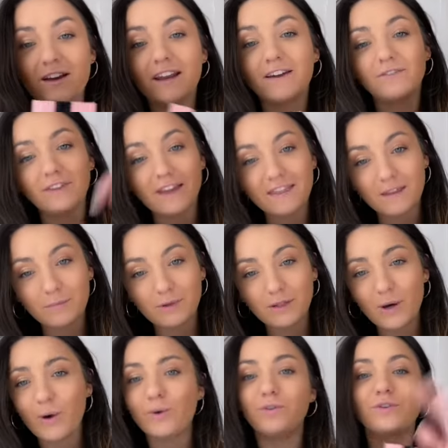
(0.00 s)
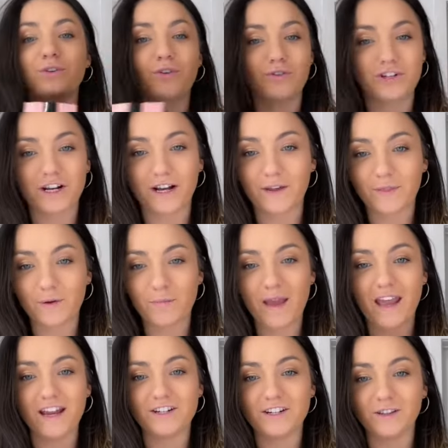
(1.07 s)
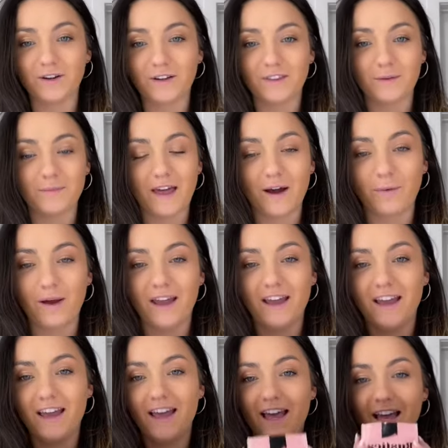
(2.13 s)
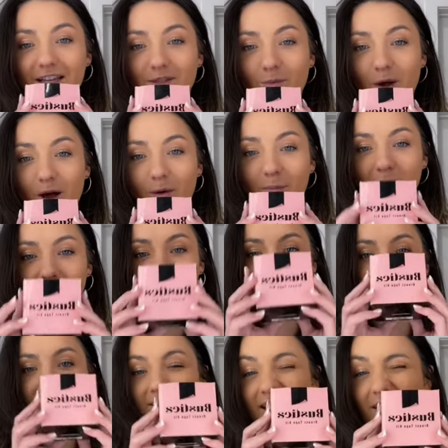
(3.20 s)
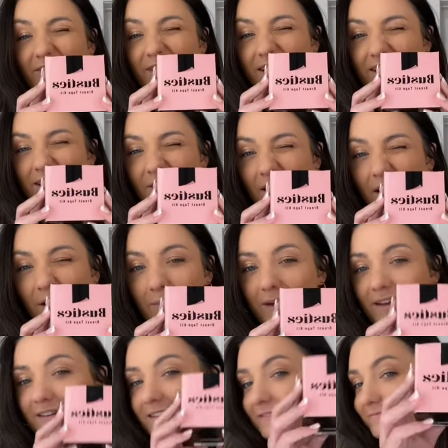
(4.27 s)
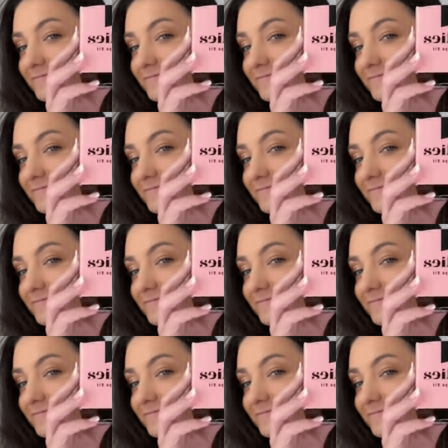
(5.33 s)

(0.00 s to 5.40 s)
I've linked them below. You can go check out their page and look at them that way as well, but definitely recommend.